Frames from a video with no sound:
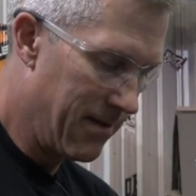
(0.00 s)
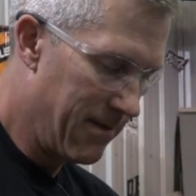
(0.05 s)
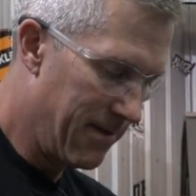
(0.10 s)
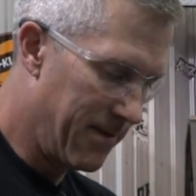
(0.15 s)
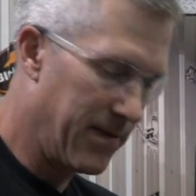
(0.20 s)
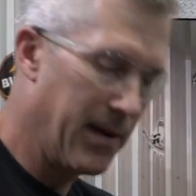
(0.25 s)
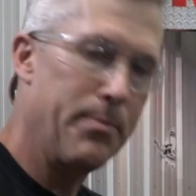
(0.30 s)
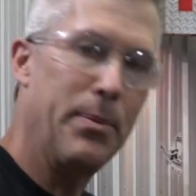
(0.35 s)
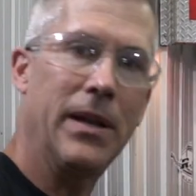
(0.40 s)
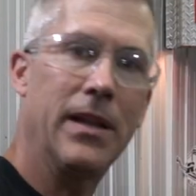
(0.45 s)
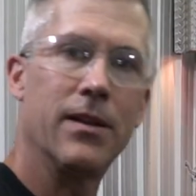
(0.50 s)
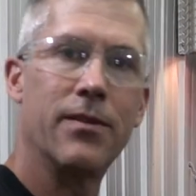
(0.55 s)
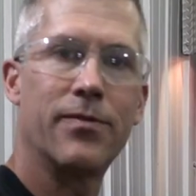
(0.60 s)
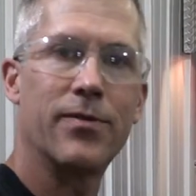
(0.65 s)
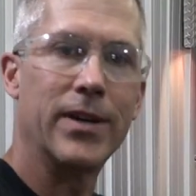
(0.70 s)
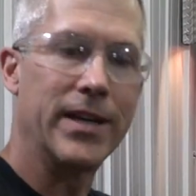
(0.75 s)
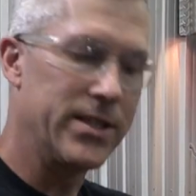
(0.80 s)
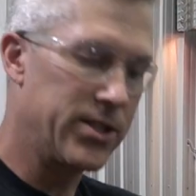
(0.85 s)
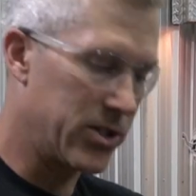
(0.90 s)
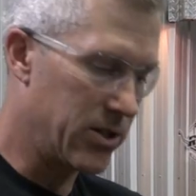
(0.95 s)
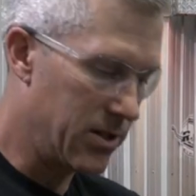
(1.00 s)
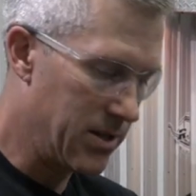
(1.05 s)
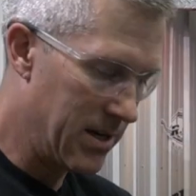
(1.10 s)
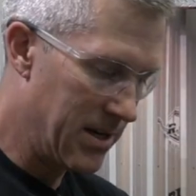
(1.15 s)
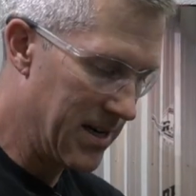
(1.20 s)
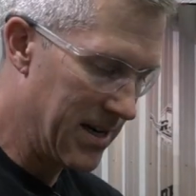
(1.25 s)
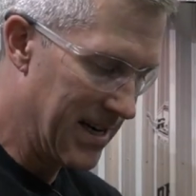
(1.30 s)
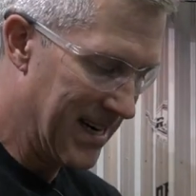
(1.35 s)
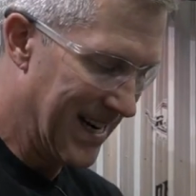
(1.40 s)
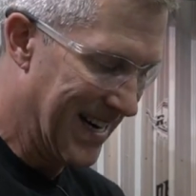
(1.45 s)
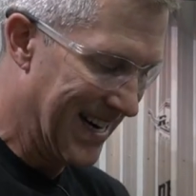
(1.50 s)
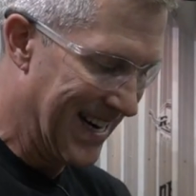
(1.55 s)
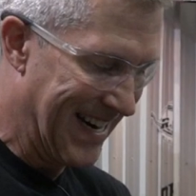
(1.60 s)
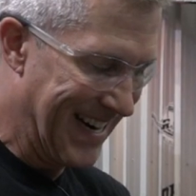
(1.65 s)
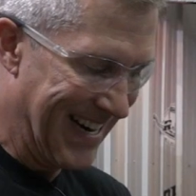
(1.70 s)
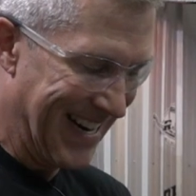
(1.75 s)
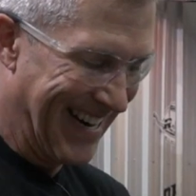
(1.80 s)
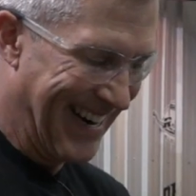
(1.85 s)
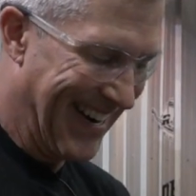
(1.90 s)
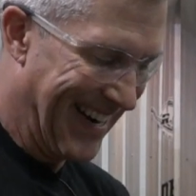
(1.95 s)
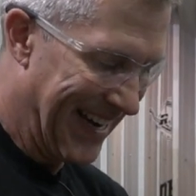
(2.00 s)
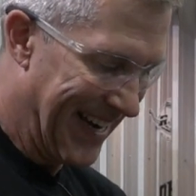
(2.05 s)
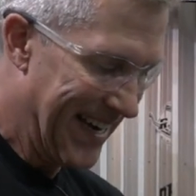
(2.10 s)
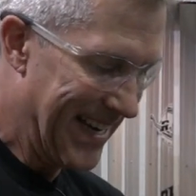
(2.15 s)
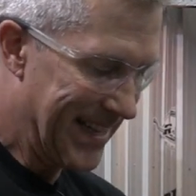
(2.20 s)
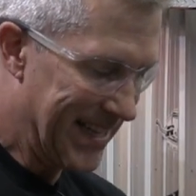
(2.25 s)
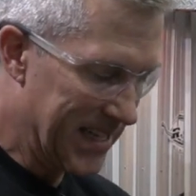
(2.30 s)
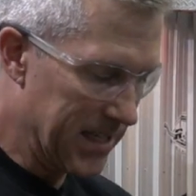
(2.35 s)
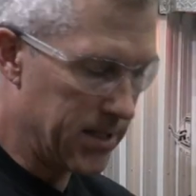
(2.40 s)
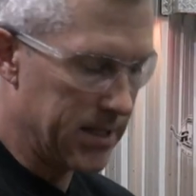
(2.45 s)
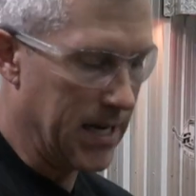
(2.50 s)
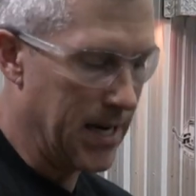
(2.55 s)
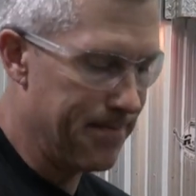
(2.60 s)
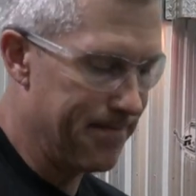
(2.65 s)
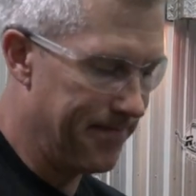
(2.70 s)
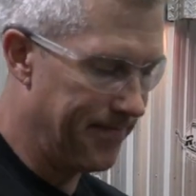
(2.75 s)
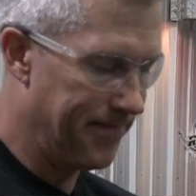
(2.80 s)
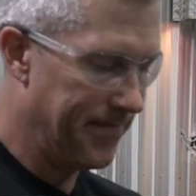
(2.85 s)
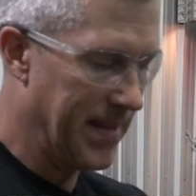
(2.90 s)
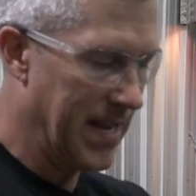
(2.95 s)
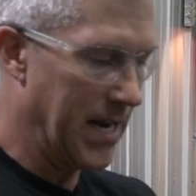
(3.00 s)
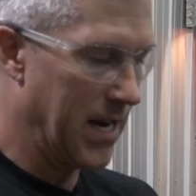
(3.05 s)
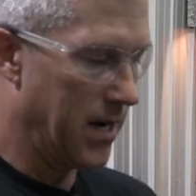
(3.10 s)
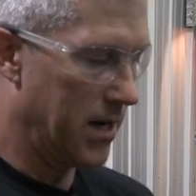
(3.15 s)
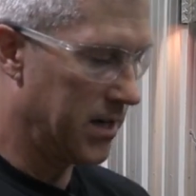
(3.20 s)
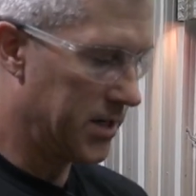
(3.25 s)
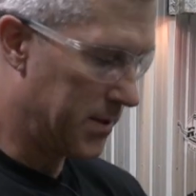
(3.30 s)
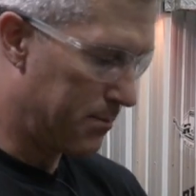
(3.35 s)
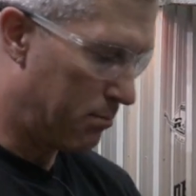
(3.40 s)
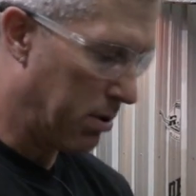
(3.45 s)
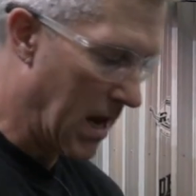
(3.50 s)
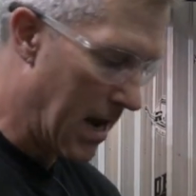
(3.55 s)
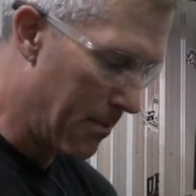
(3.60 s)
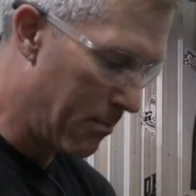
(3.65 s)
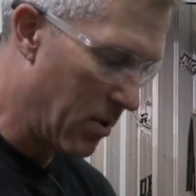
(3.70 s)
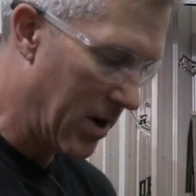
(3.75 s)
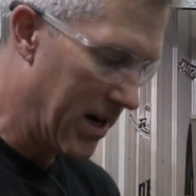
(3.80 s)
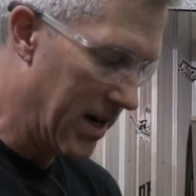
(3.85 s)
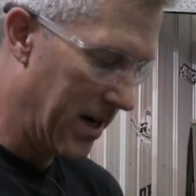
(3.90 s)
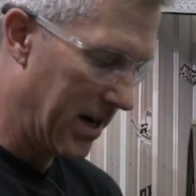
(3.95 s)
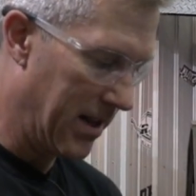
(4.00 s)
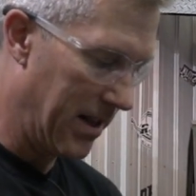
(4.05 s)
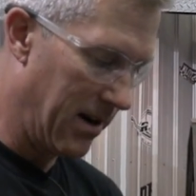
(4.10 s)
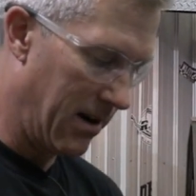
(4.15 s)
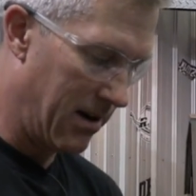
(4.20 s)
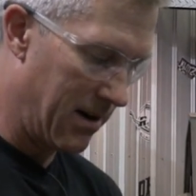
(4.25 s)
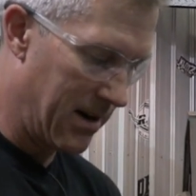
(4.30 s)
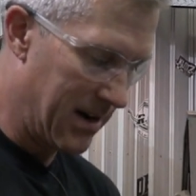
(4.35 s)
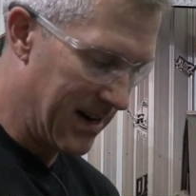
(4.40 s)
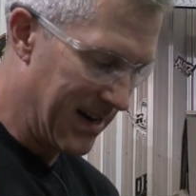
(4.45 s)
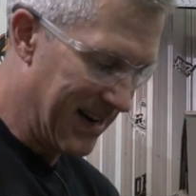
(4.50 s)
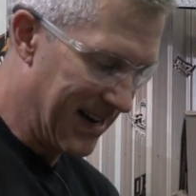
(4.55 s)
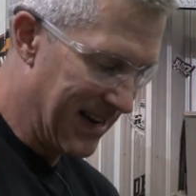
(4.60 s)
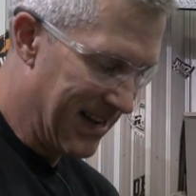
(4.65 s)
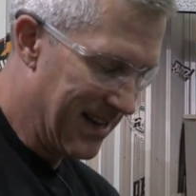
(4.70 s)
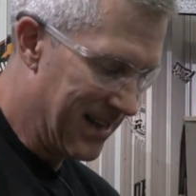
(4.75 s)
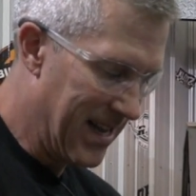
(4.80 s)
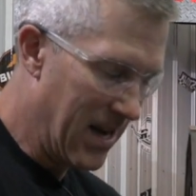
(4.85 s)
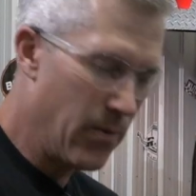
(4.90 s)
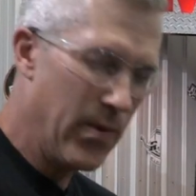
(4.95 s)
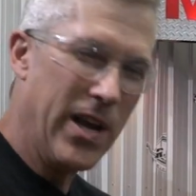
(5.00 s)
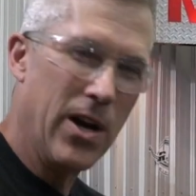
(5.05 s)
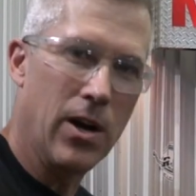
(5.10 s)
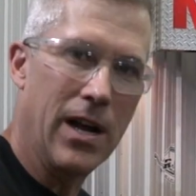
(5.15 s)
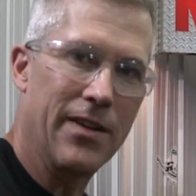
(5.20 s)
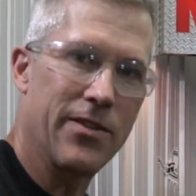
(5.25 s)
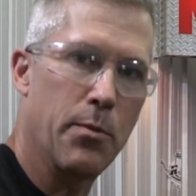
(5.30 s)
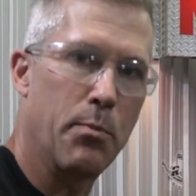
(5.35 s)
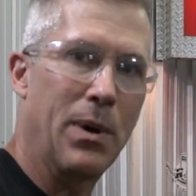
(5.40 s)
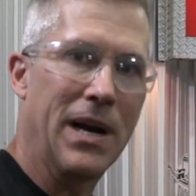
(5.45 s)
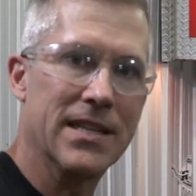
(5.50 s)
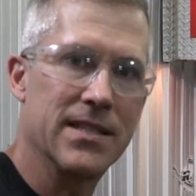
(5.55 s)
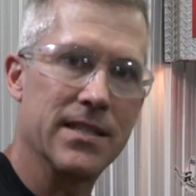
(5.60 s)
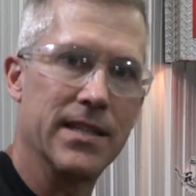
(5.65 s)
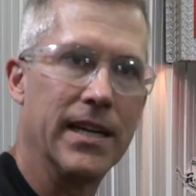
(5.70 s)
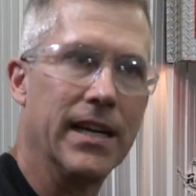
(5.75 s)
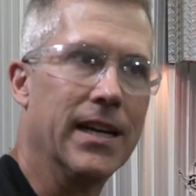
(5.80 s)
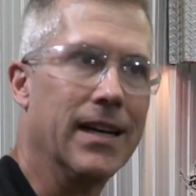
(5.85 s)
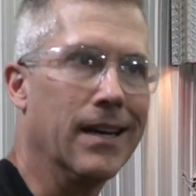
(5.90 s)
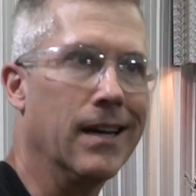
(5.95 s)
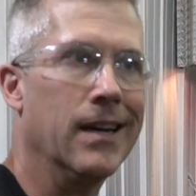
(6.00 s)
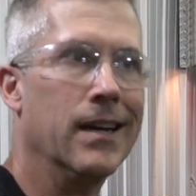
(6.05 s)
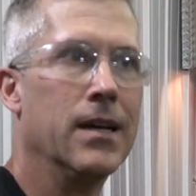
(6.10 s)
flip it in the freezer, heat this up, and it'll just plop right in there. We don't have to press it in.